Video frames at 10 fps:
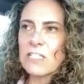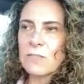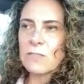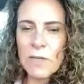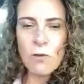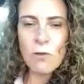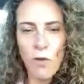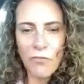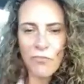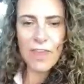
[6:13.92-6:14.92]
spin
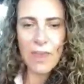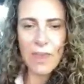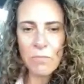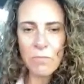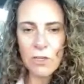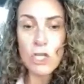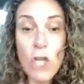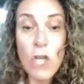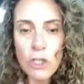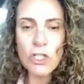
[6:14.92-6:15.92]
off them
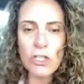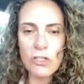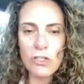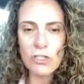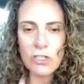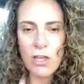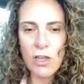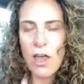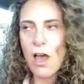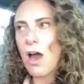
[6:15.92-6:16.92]
notions
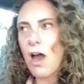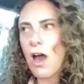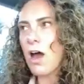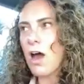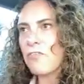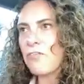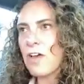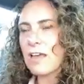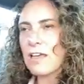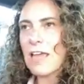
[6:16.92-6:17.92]
of
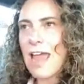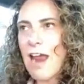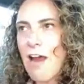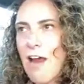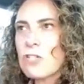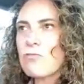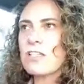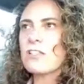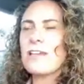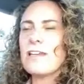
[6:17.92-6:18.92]

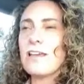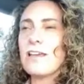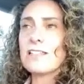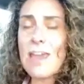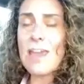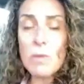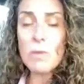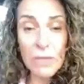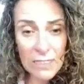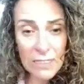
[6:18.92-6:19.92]
characteristics,
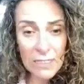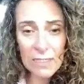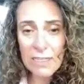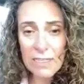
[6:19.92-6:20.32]
capabilities,